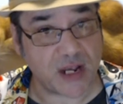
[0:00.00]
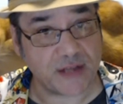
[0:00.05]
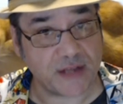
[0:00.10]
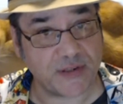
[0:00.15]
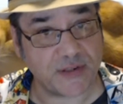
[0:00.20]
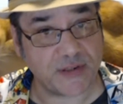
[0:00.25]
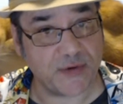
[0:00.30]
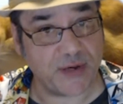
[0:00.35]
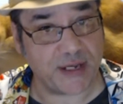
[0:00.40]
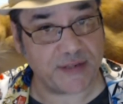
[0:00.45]

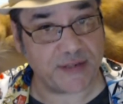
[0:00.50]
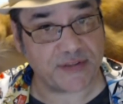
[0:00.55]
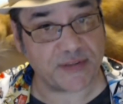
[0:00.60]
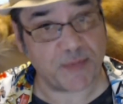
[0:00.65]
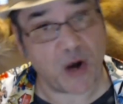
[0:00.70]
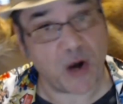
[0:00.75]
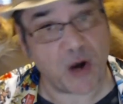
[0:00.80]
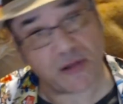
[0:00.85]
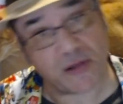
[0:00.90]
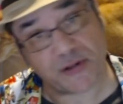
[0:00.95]
there's also
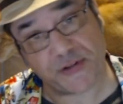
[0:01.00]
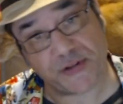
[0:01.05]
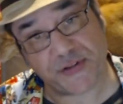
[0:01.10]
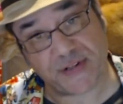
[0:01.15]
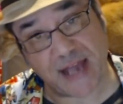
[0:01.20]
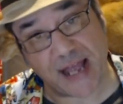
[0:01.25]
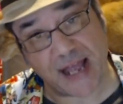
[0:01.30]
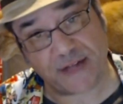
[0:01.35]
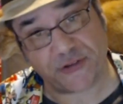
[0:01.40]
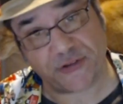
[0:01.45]
a
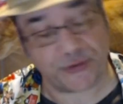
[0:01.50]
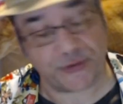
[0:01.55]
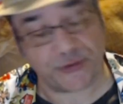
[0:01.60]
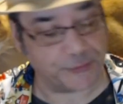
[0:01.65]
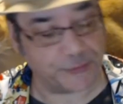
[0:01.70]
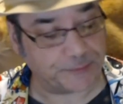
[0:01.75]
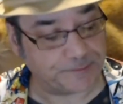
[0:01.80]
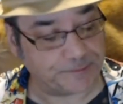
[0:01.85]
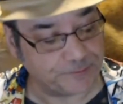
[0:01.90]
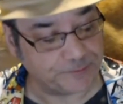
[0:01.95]
smaller
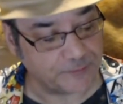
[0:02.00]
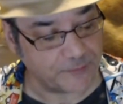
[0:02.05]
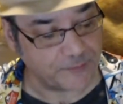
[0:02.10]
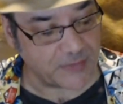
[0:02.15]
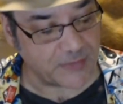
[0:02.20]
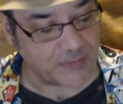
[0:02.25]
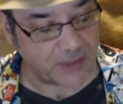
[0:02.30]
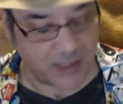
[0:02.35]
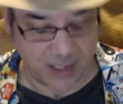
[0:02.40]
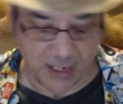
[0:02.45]
statue
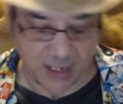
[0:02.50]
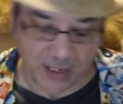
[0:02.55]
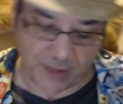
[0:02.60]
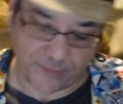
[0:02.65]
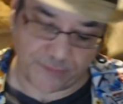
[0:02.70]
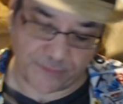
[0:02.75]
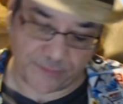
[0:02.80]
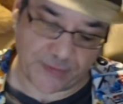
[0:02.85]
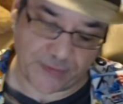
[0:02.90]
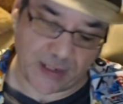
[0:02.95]

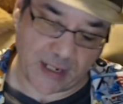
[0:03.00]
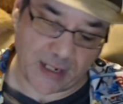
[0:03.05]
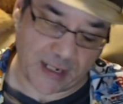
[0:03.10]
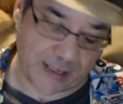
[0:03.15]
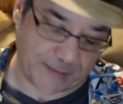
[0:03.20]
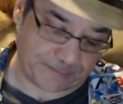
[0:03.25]
of...